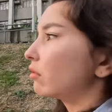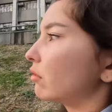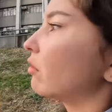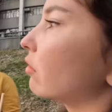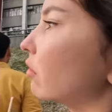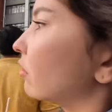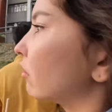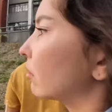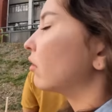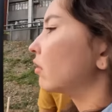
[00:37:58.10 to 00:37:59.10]
I think we
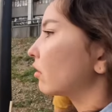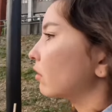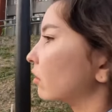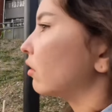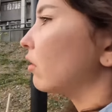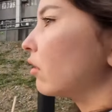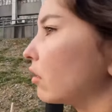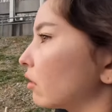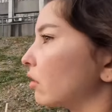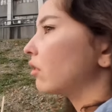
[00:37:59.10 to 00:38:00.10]
walked past quite a few
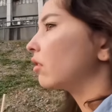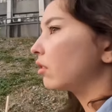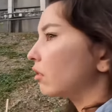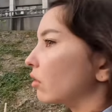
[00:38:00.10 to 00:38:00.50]
before.